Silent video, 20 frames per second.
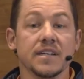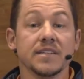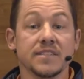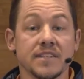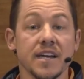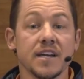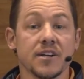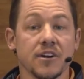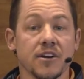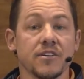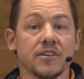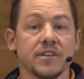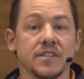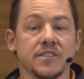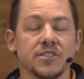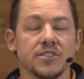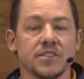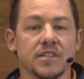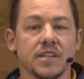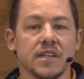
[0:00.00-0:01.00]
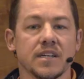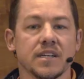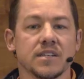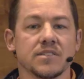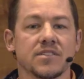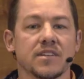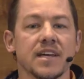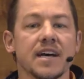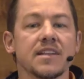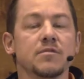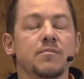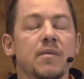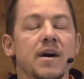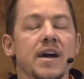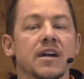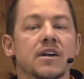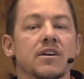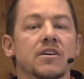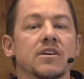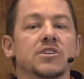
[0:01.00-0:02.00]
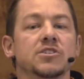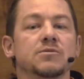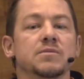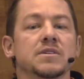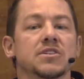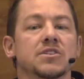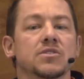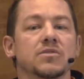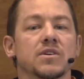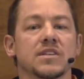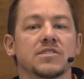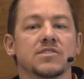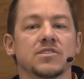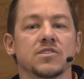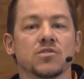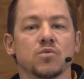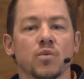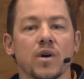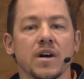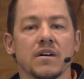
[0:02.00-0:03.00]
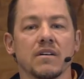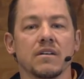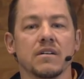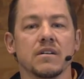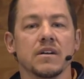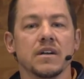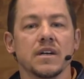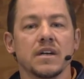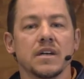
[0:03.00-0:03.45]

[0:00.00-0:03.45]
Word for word: Take courage. And so that's my encouragement to us as well.